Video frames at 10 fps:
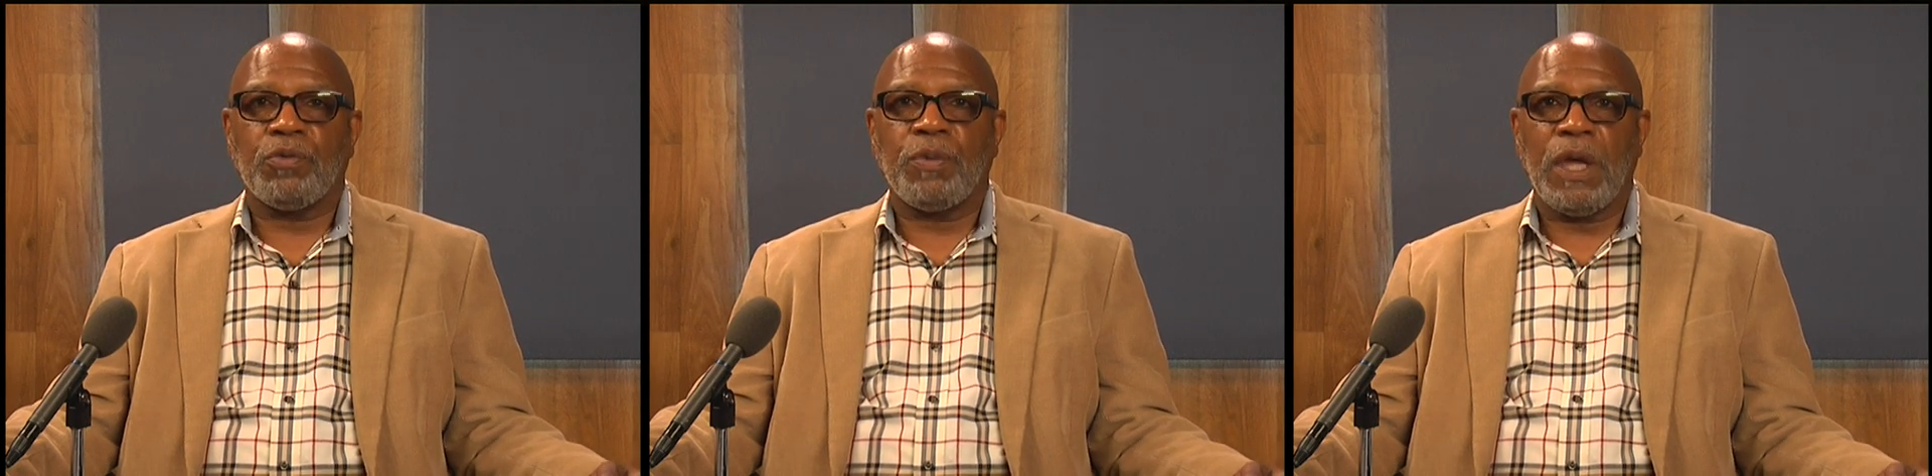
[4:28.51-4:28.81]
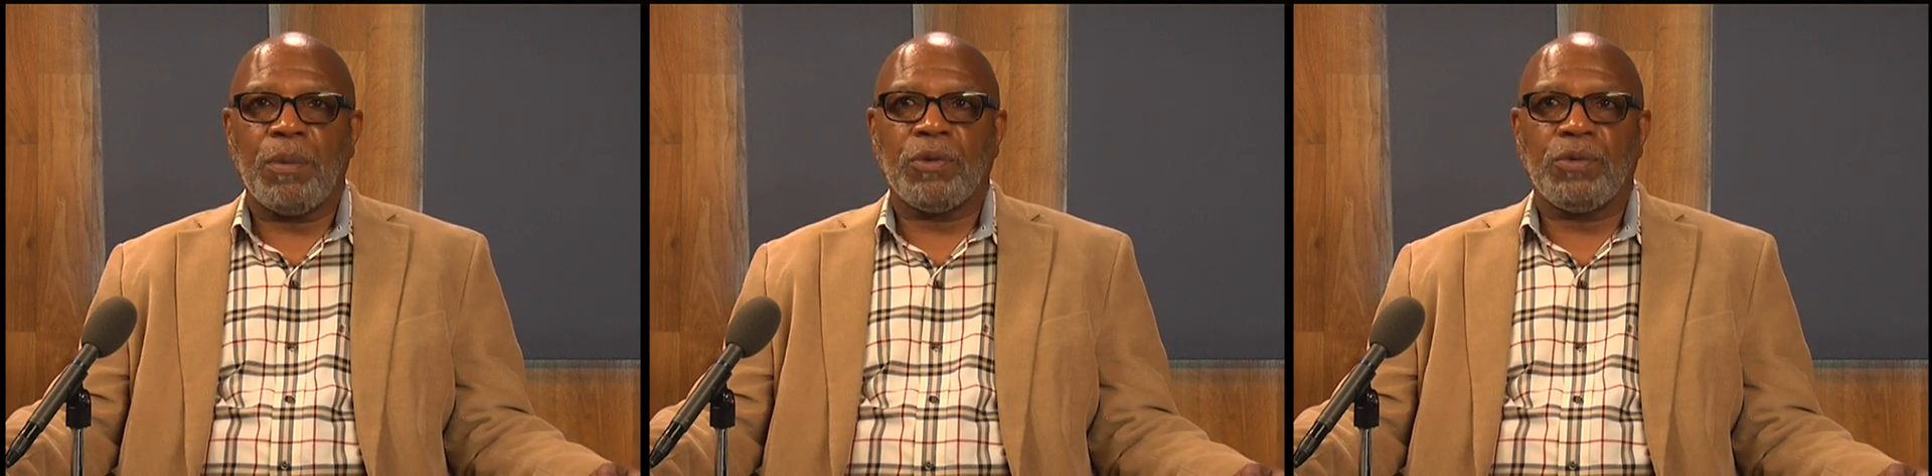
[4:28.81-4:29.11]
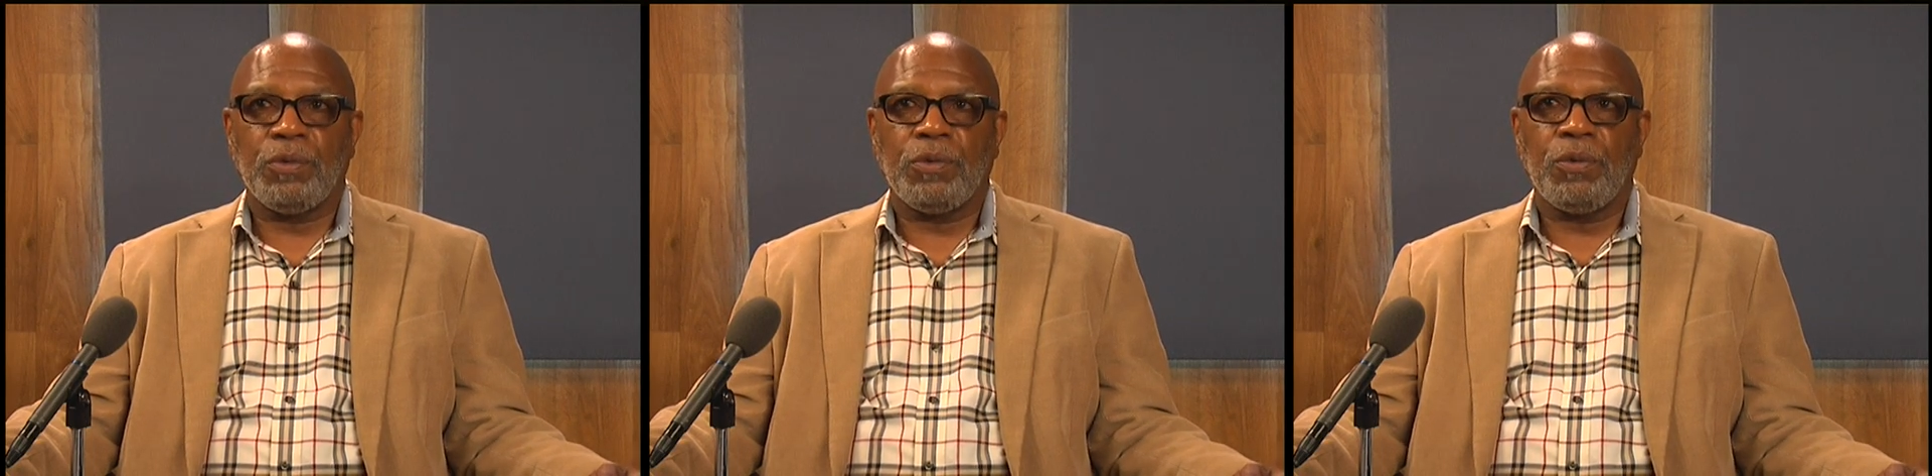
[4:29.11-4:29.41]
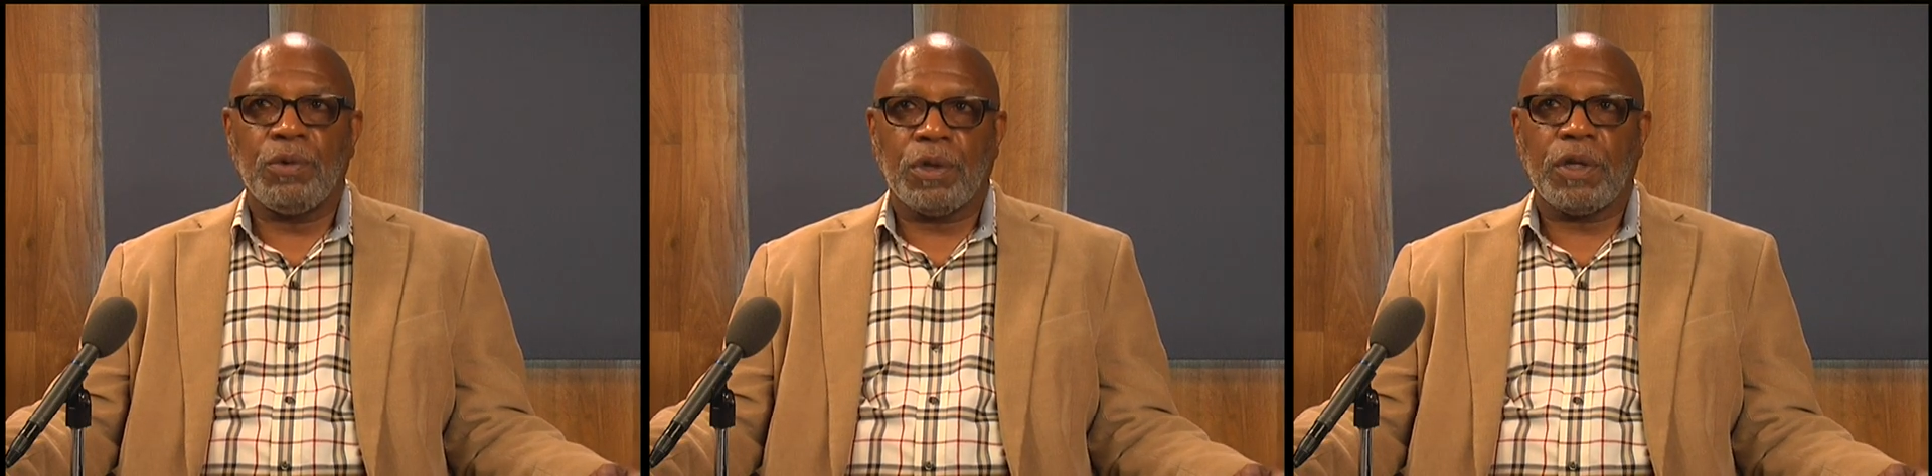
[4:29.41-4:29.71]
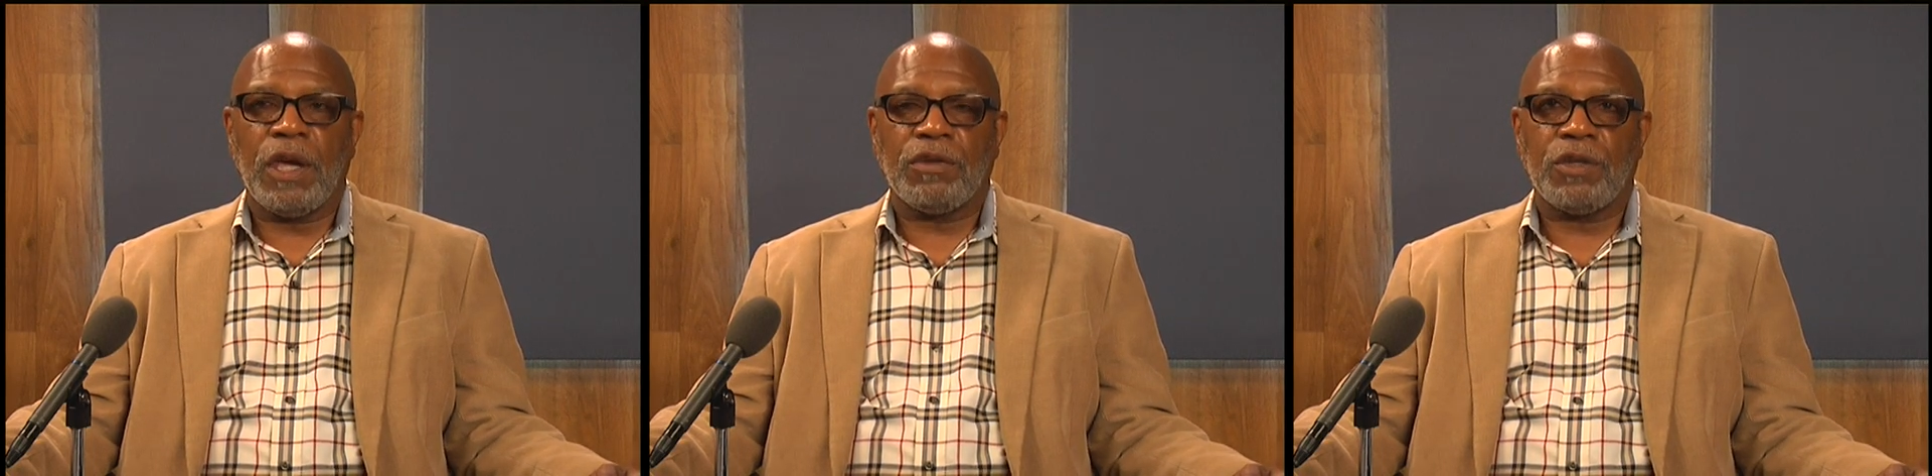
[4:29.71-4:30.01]
be able to do the
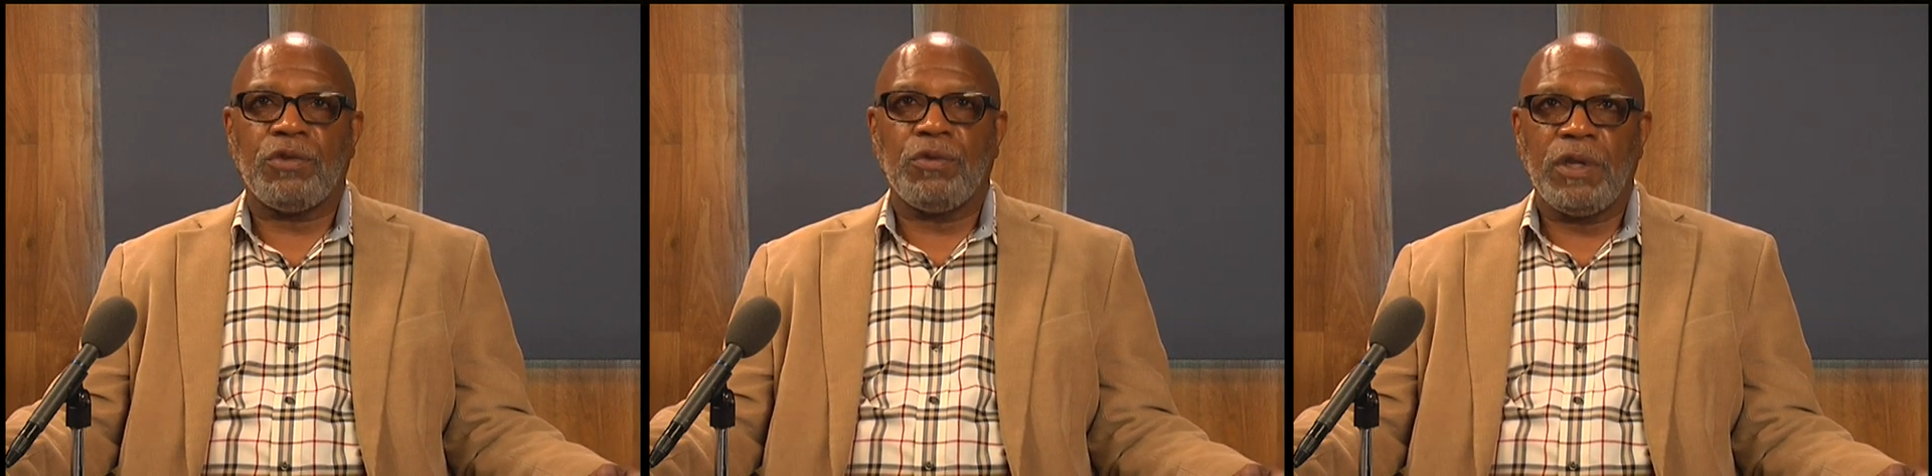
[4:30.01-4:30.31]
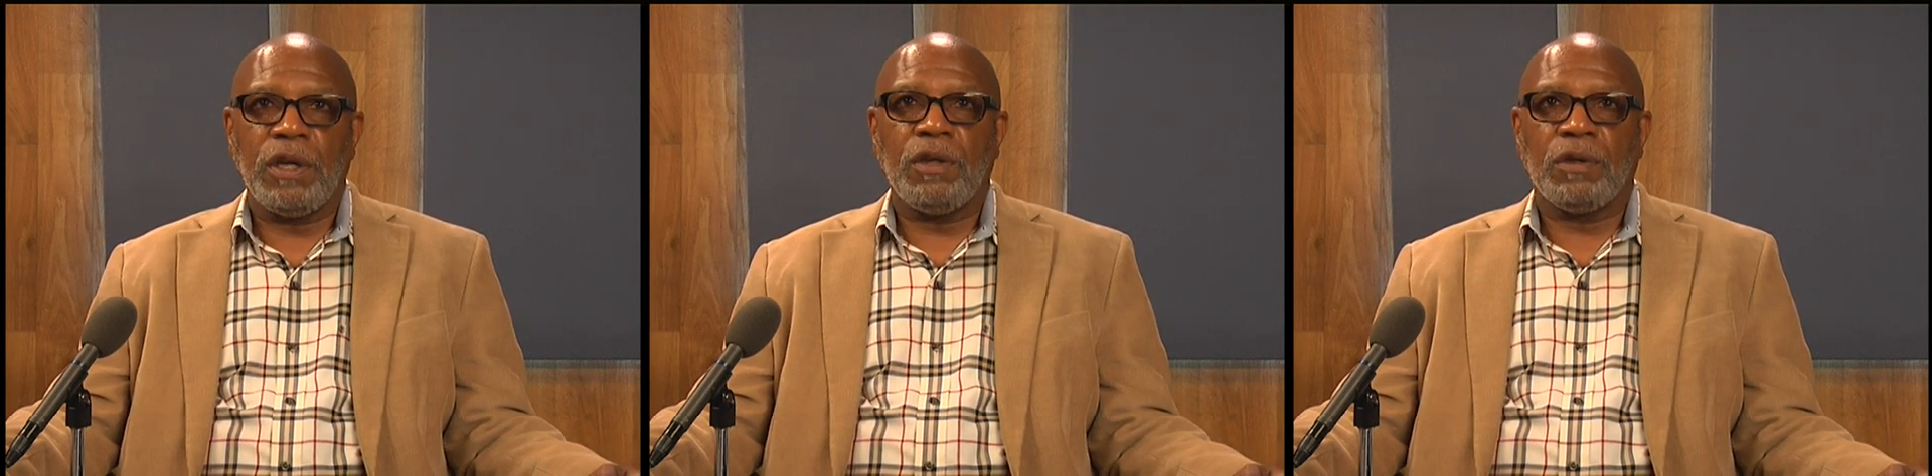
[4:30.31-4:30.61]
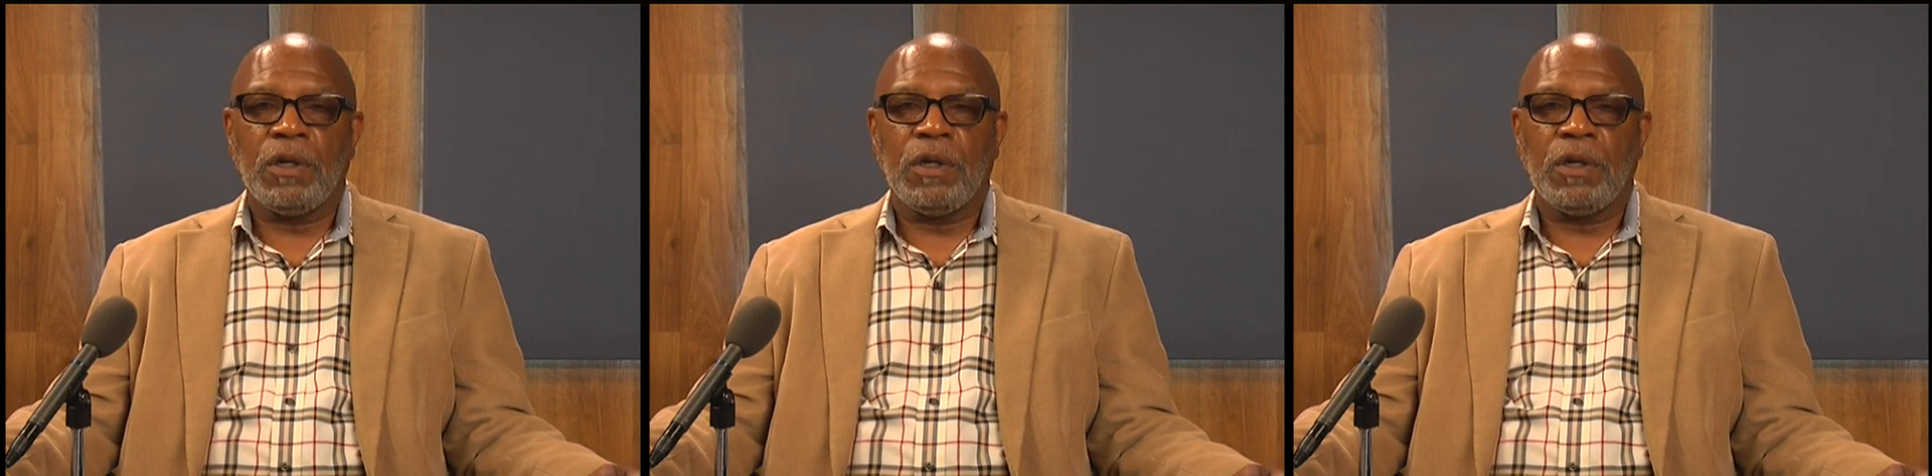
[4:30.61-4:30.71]
things that you need